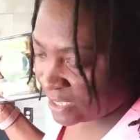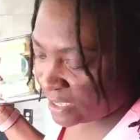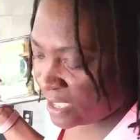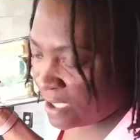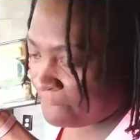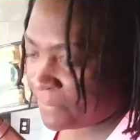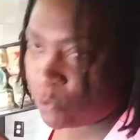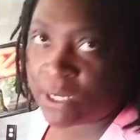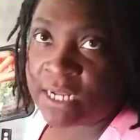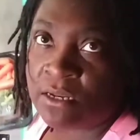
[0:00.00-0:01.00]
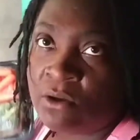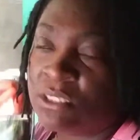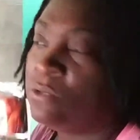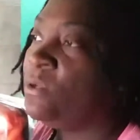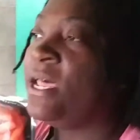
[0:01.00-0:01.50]
it. But what I
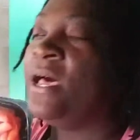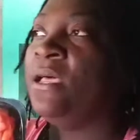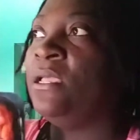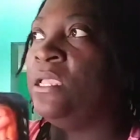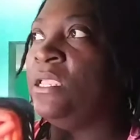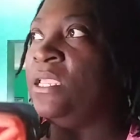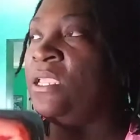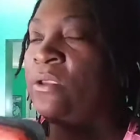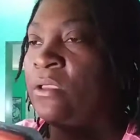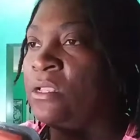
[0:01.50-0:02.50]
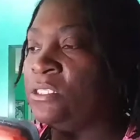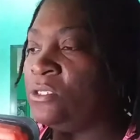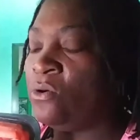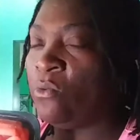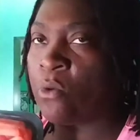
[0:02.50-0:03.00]
notice when I
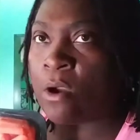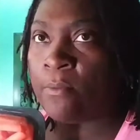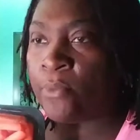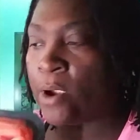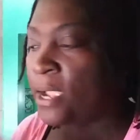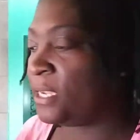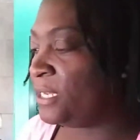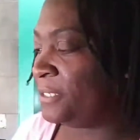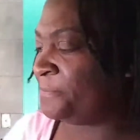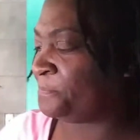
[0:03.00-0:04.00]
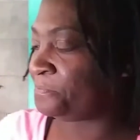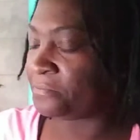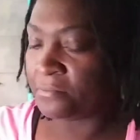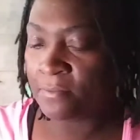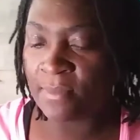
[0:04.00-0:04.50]
consume raw broccoli,
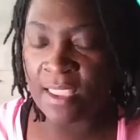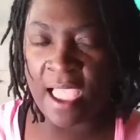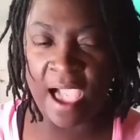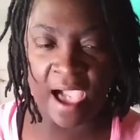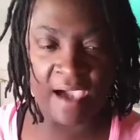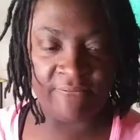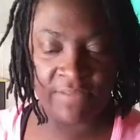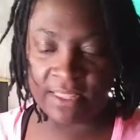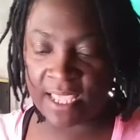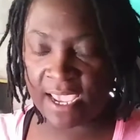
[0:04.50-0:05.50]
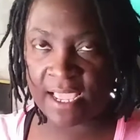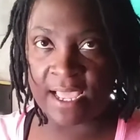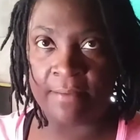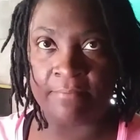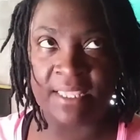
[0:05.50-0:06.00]
I feel like
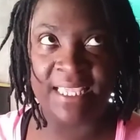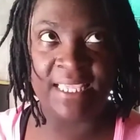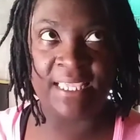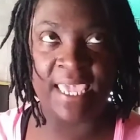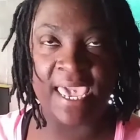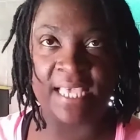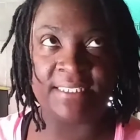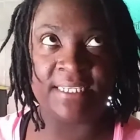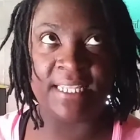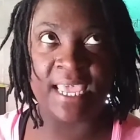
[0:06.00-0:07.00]
I'm gassy.